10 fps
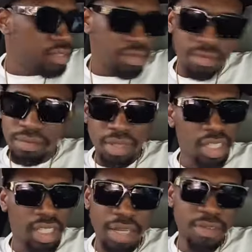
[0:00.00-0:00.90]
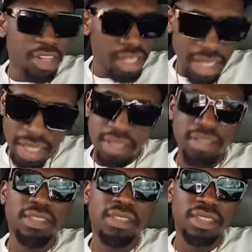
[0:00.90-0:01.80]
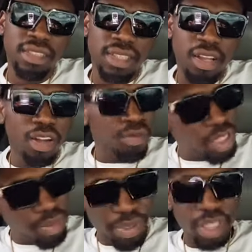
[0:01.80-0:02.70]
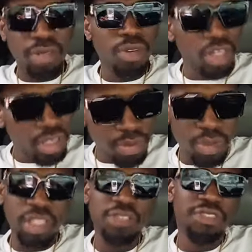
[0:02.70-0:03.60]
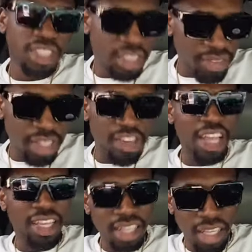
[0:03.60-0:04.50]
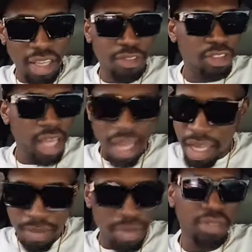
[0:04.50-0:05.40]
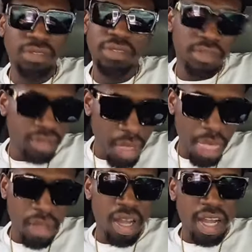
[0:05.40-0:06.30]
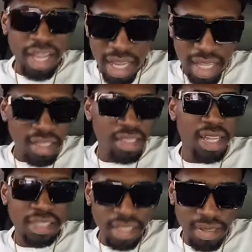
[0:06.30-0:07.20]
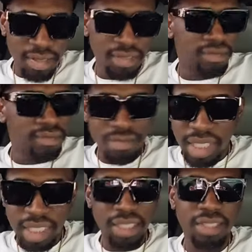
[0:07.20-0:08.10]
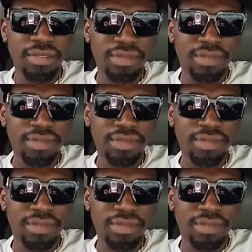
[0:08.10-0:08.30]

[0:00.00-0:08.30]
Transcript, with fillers: Murder, murder, you know. Coming up, you know. Bunks Music Festival, Ragging King, Foota Hype, you know. Orlando, that, you know. Mad, you know.